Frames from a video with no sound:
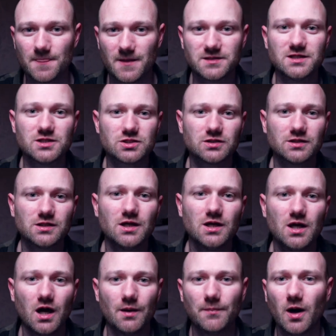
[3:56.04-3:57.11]
Additionally,
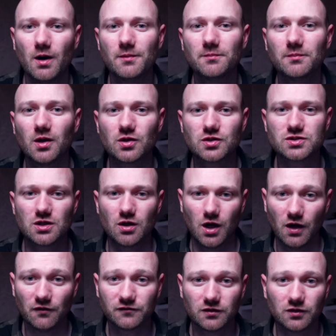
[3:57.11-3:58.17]
apartment blocks are
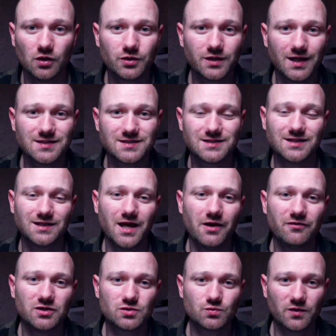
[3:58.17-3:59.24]
often located in
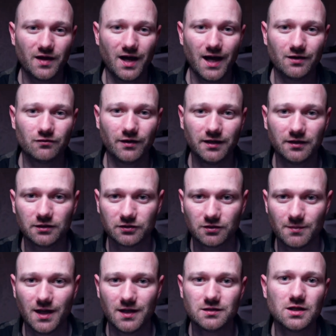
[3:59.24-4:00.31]
areas with high rental
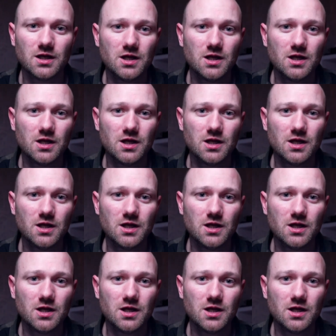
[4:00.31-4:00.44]
demand,